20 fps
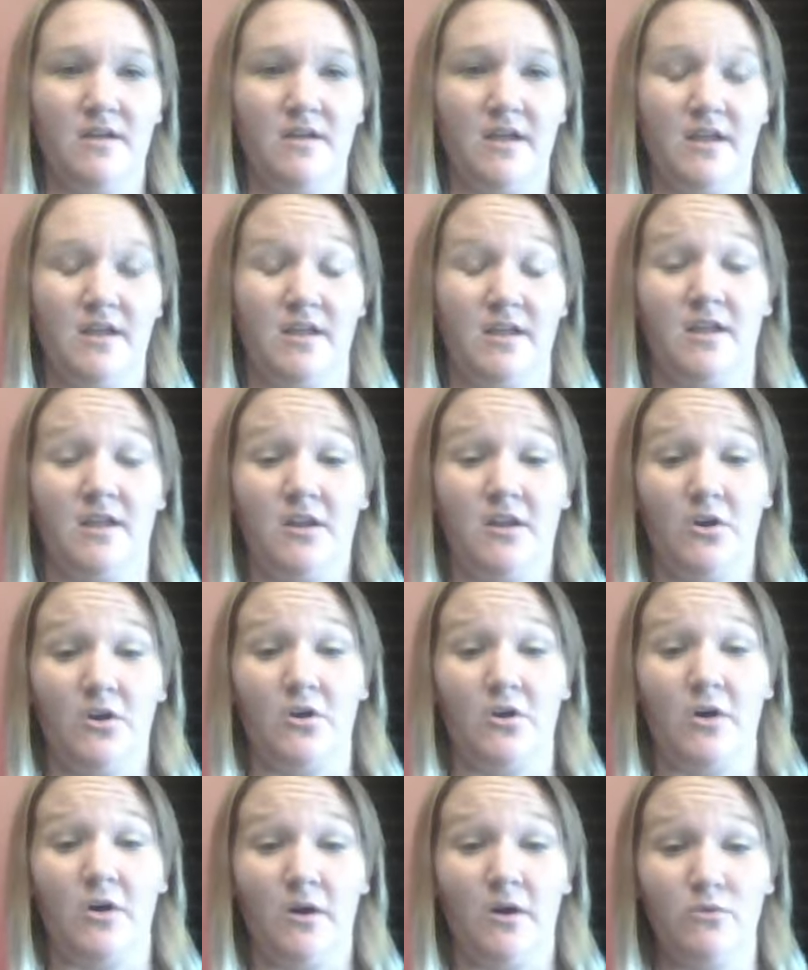getting
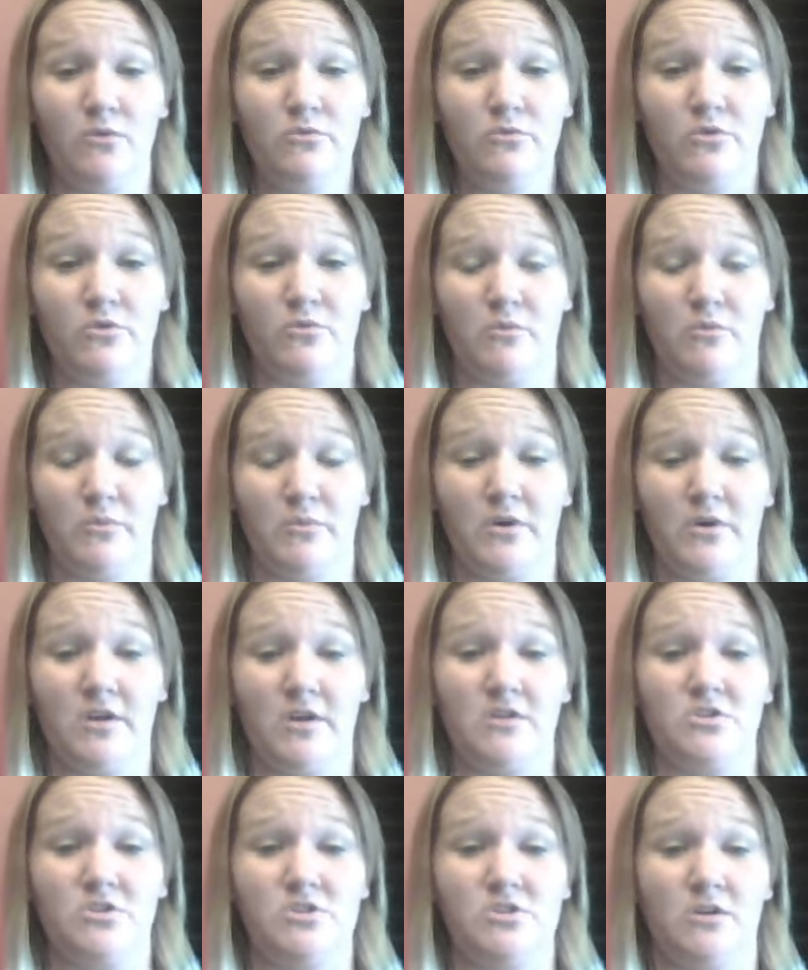her own notebook
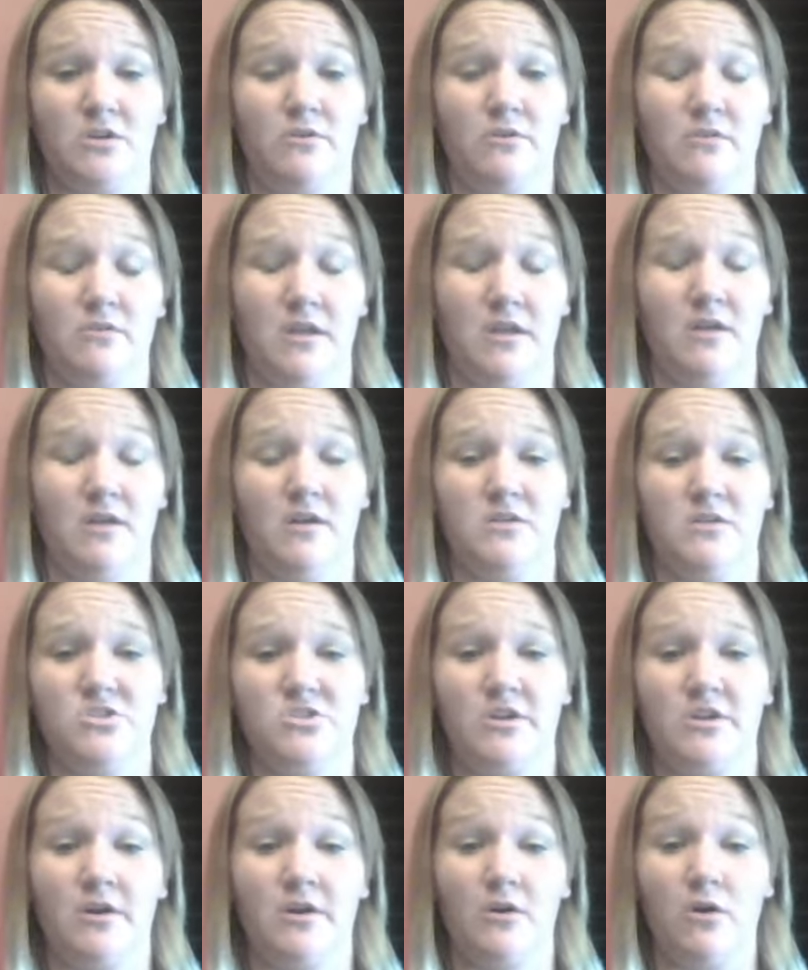and
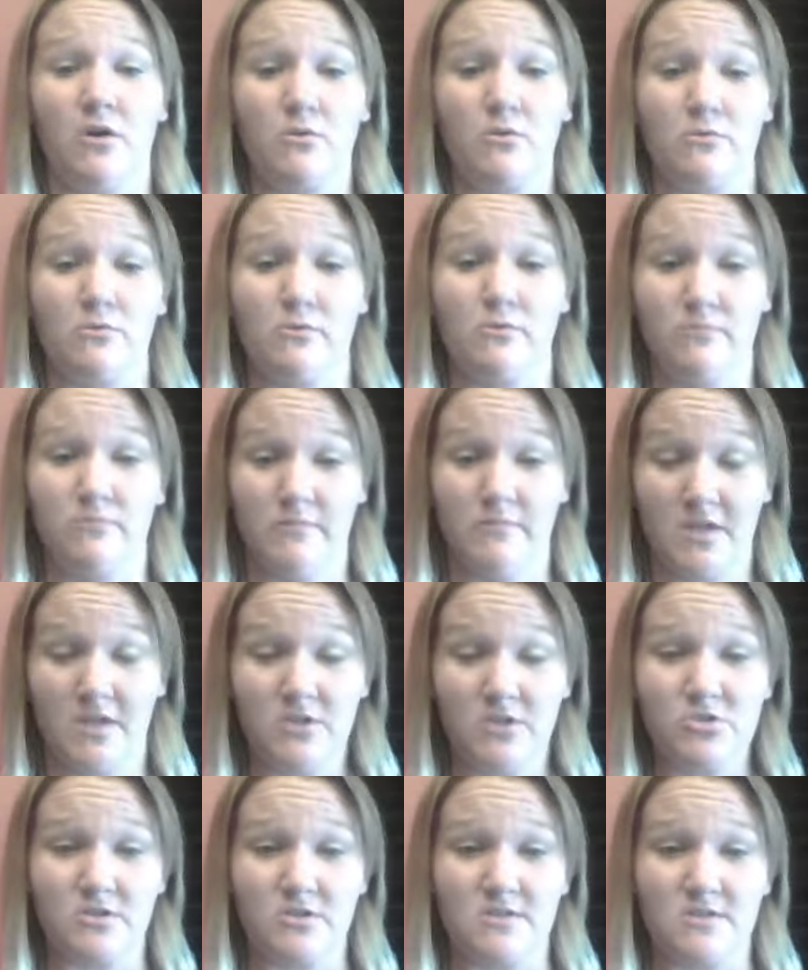sharing her own
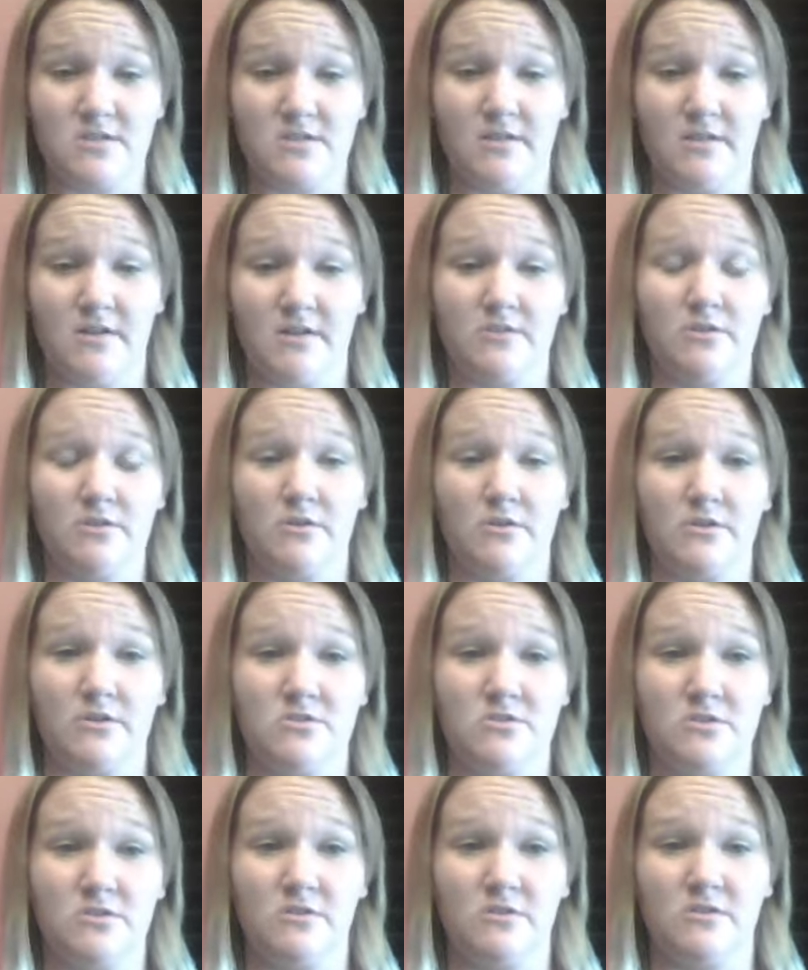entries in there to her
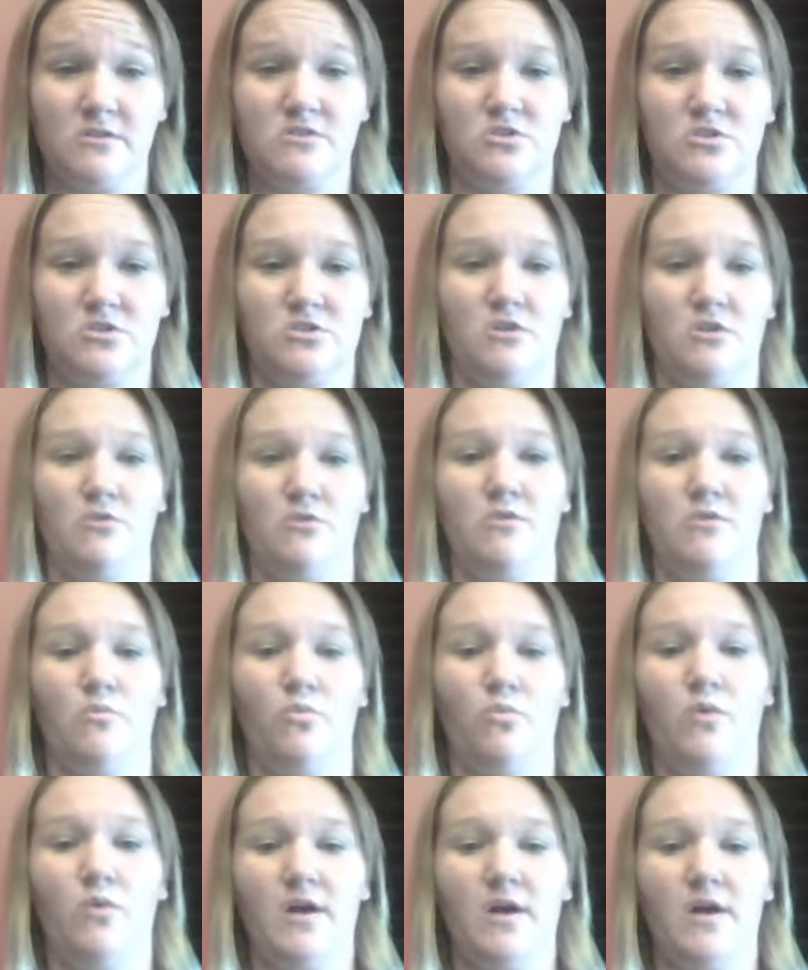students to show
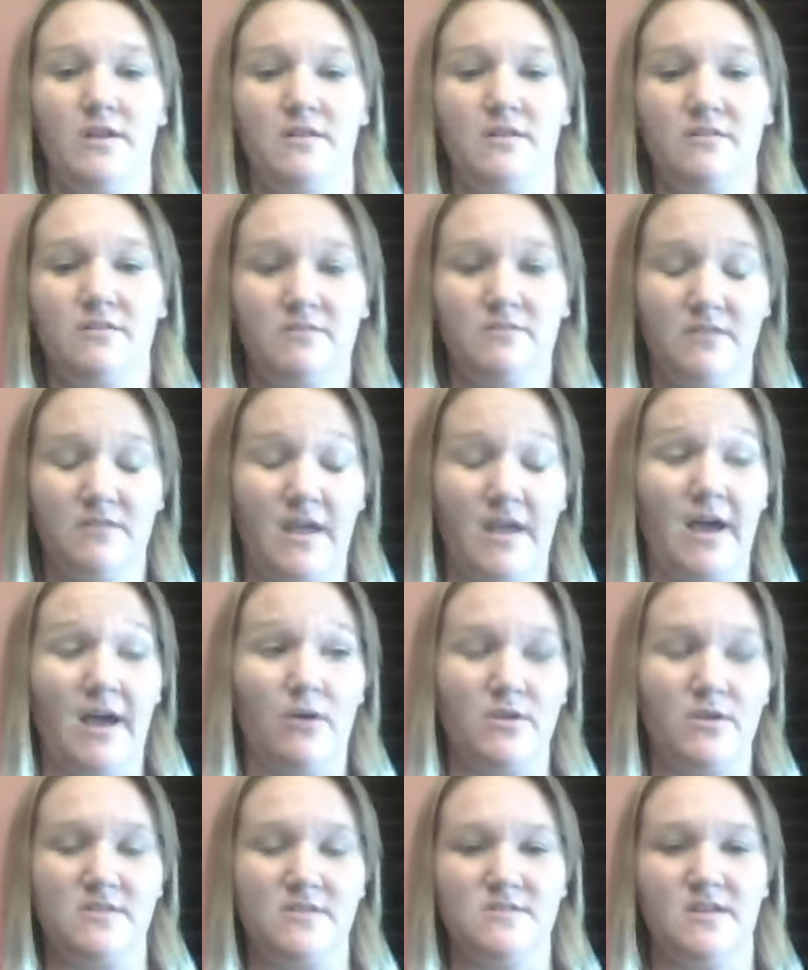them how
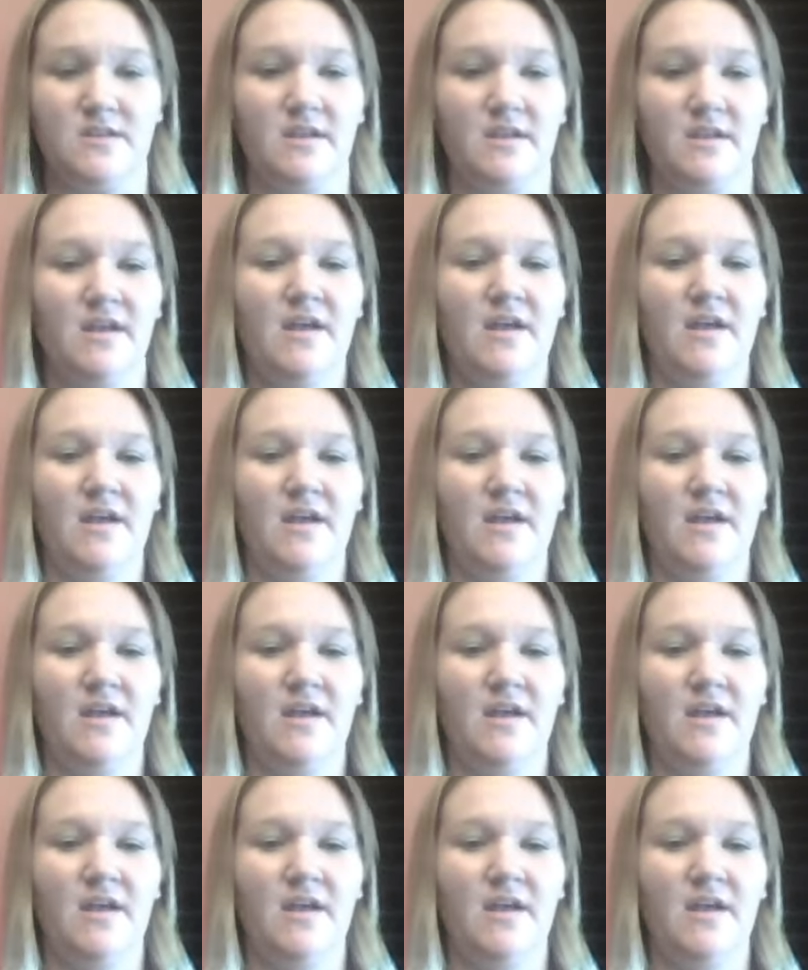it is done.